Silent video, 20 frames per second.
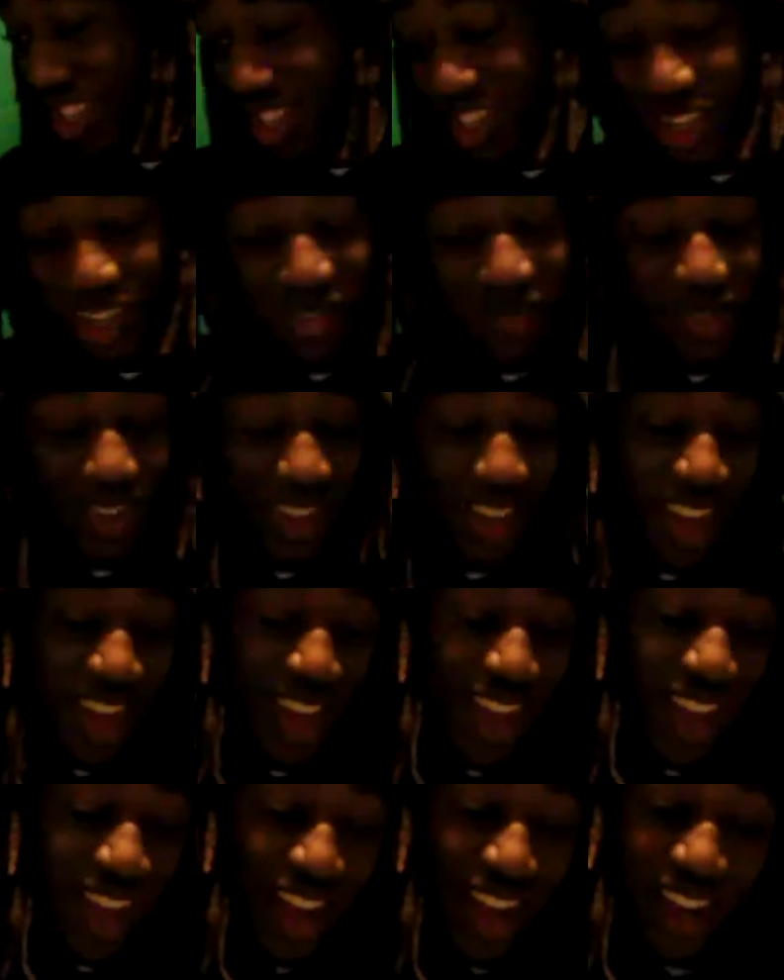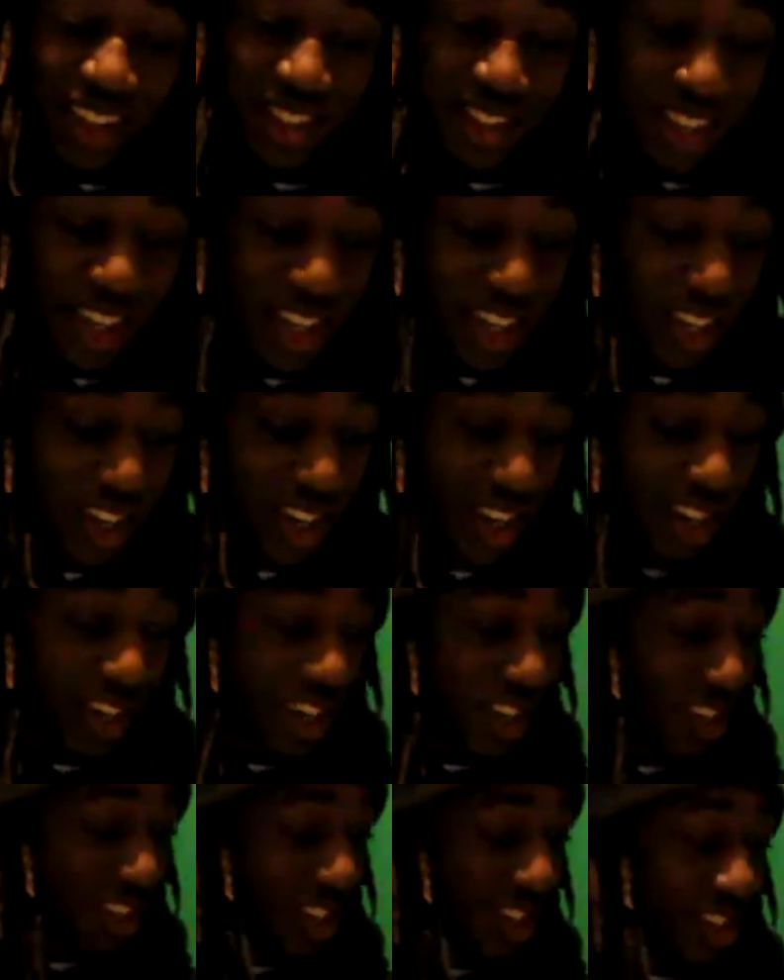side, but I'll take it, I
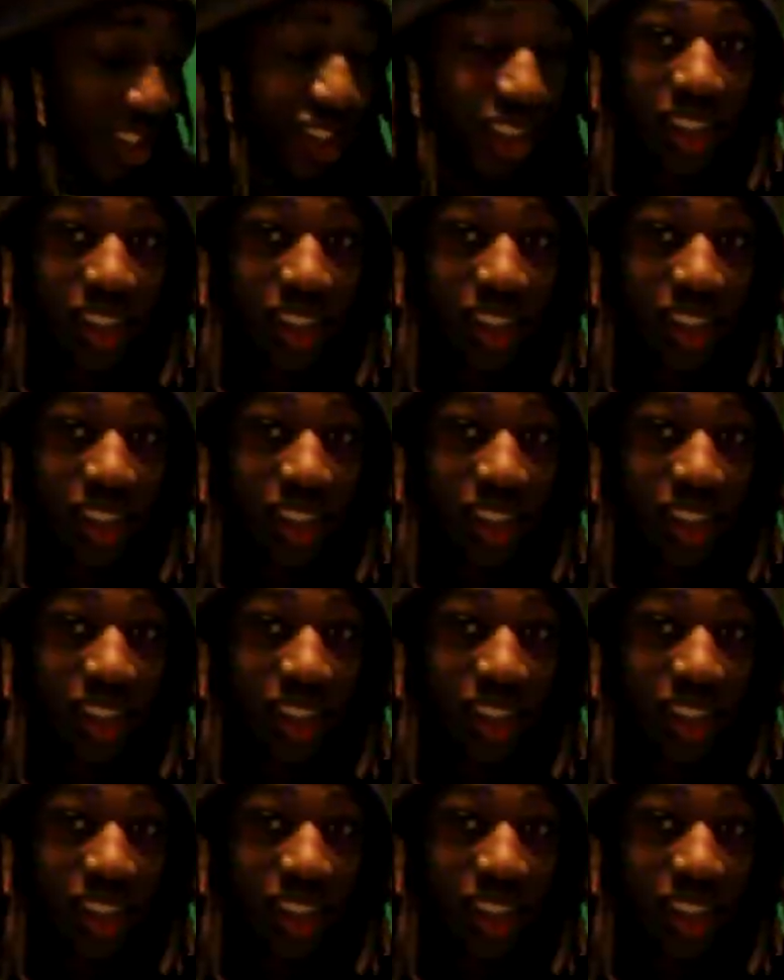guess.